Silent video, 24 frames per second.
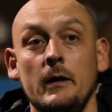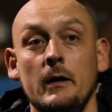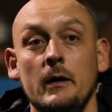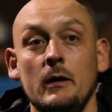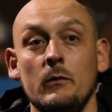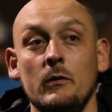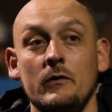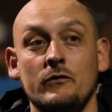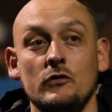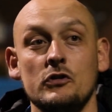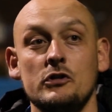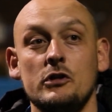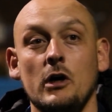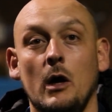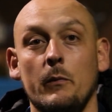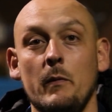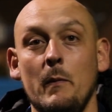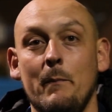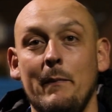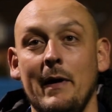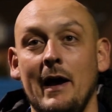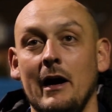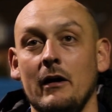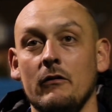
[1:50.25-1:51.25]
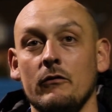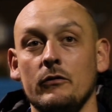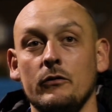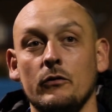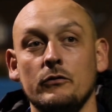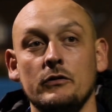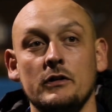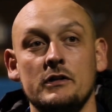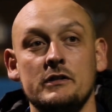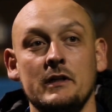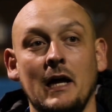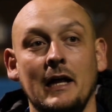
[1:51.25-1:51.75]
we've just got to be better and
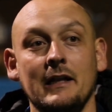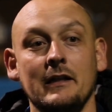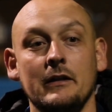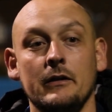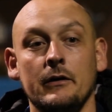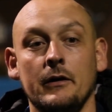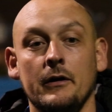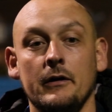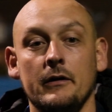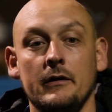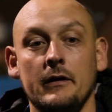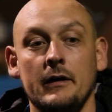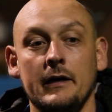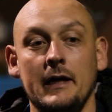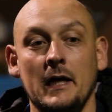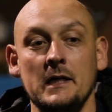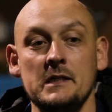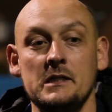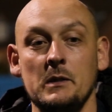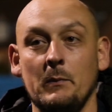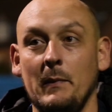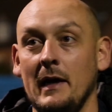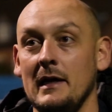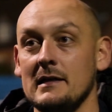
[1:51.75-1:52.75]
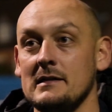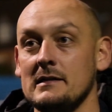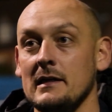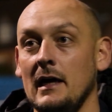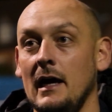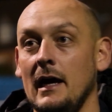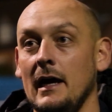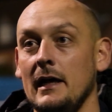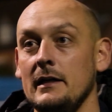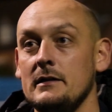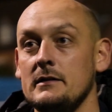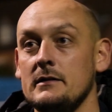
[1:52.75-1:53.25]
understand that against the better
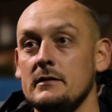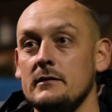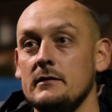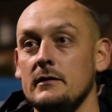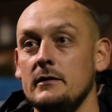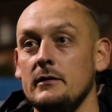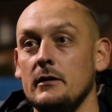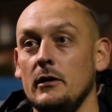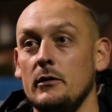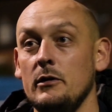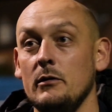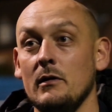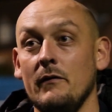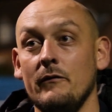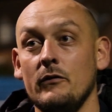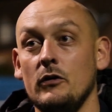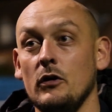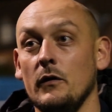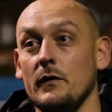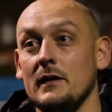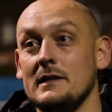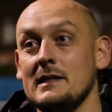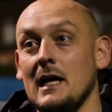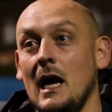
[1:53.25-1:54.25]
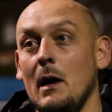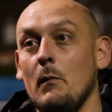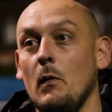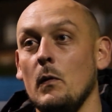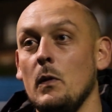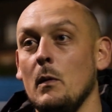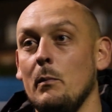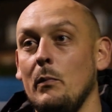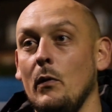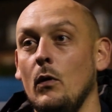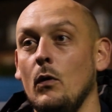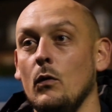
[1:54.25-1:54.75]
sides, you haven't got the time
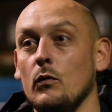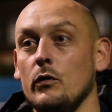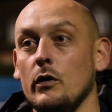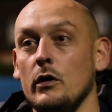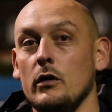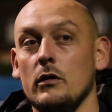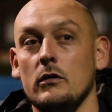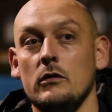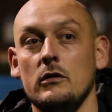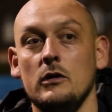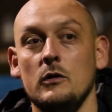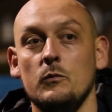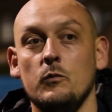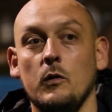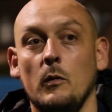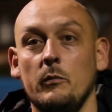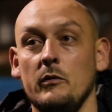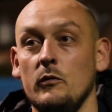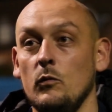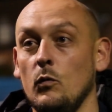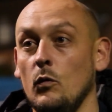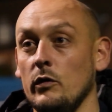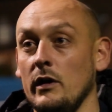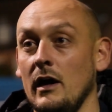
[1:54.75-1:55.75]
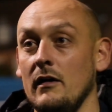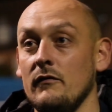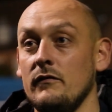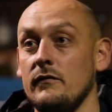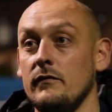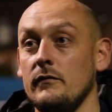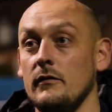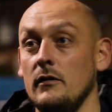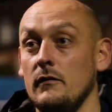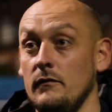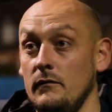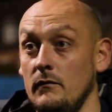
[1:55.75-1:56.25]
on the ball that you probably would have
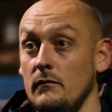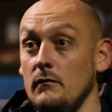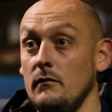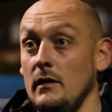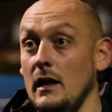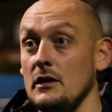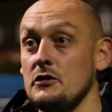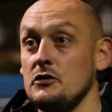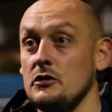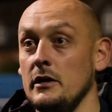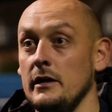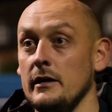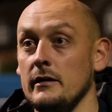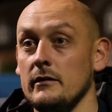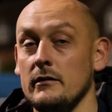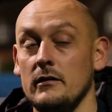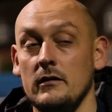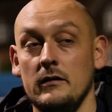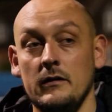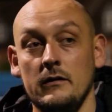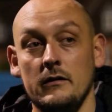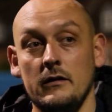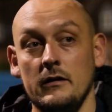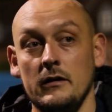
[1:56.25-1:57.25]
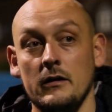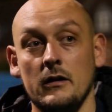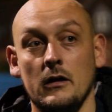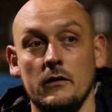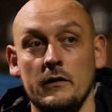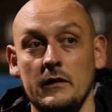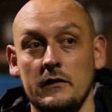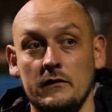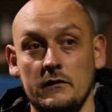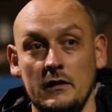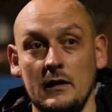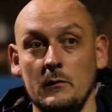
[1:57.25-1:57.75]
last year. And
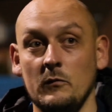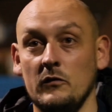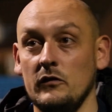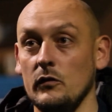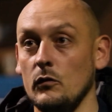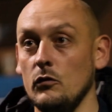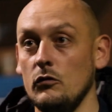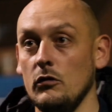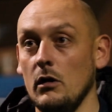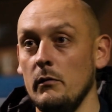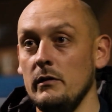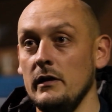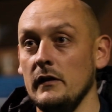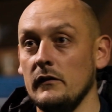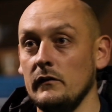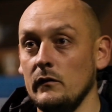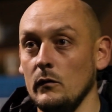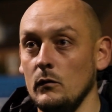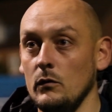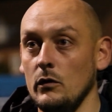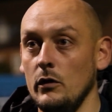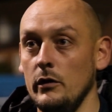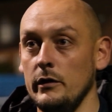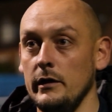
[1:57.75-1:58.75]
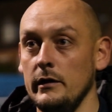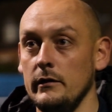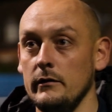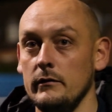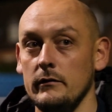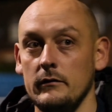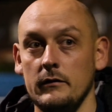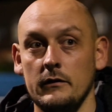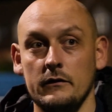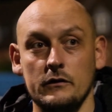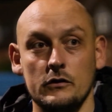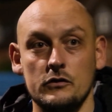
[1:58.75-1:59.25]
this team's still growing, it's still learning,
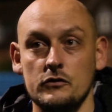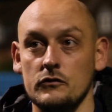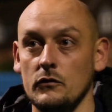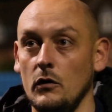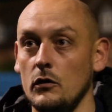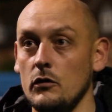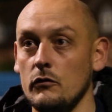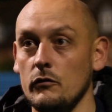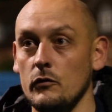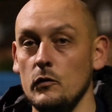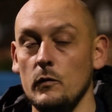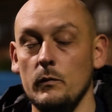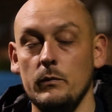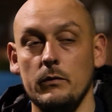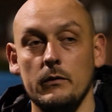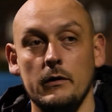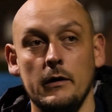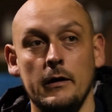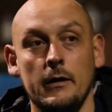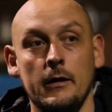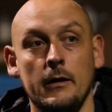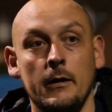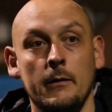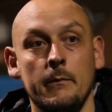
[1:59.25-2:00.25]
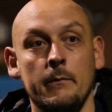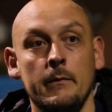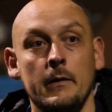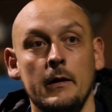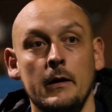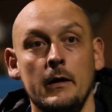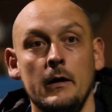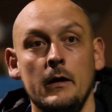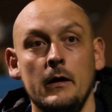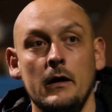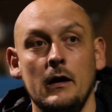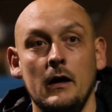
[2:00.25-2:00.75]
it's a strong group,
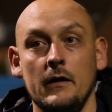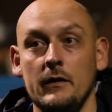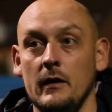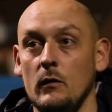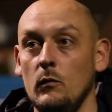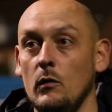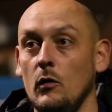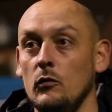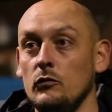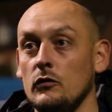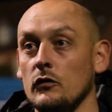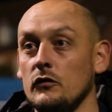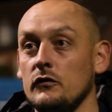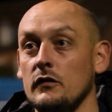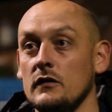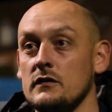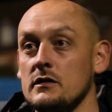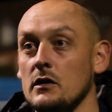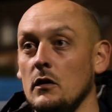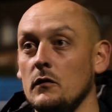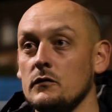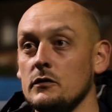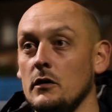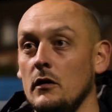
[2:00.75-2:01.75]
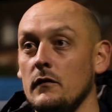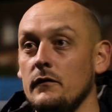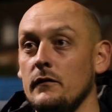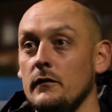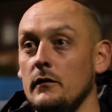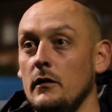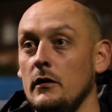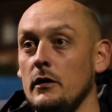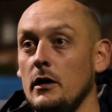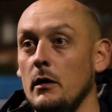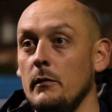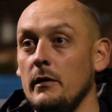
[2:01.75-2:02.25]
and they will dust themselves off
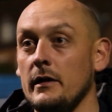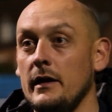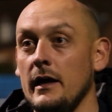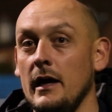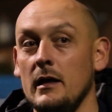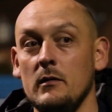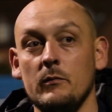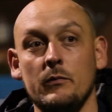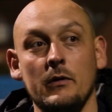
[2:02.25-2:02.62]
and go again.